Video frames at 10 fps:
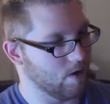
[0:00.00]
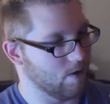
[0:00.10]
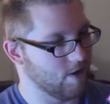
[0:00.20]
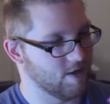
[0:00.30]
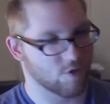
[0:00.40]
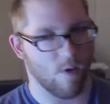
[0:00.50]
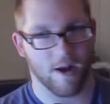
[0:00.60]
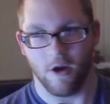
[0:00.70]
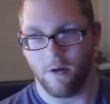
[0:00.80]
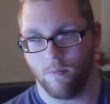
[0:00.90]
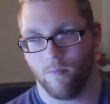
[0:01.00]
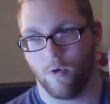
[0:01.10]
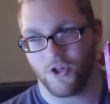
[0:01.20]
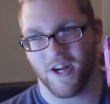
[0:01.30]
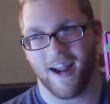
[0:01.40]
is quite good. Which
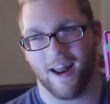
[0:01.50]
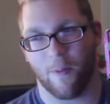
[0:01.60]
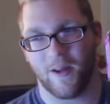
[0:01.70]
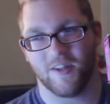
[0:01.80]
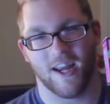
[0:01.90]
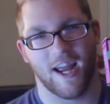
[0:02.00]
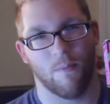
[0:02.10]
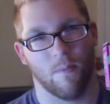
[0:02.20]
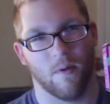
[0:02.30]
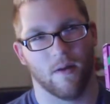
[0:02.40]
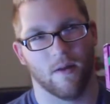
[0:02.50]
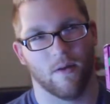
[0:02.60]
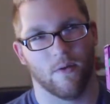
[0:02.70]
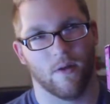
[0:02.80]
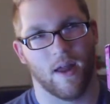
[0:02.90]
I got at the same
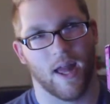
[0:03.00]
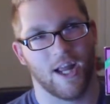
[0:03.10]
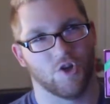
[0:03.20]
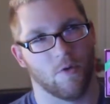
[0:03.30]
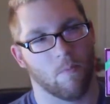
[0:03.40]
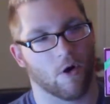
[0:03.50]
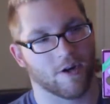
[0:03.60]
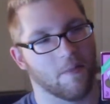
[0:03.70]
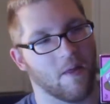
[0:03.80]
Asian market that I